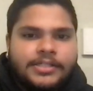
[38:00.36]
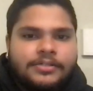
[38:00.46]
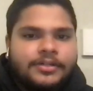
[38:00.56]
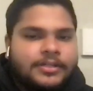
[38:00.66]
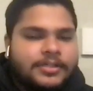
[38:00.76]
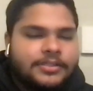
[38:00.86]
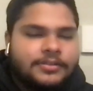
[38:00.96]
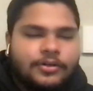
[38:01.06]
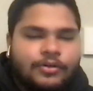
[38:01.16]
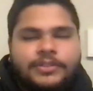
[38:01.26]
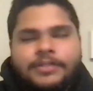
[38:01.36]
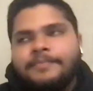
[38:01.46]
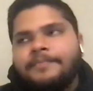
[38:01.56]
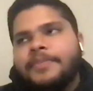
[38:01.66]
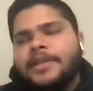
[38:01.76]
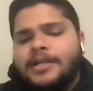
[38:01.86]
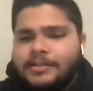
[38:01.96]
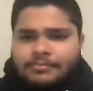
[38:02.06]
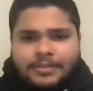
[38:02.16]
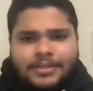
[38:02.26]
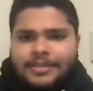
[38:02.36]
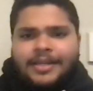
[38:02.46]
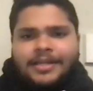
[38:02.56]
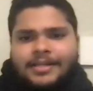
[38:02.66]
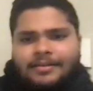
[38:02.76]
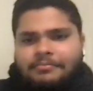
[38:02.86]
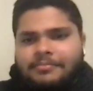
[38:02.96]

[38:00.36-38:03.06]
AJ Green because of COVID, they didn't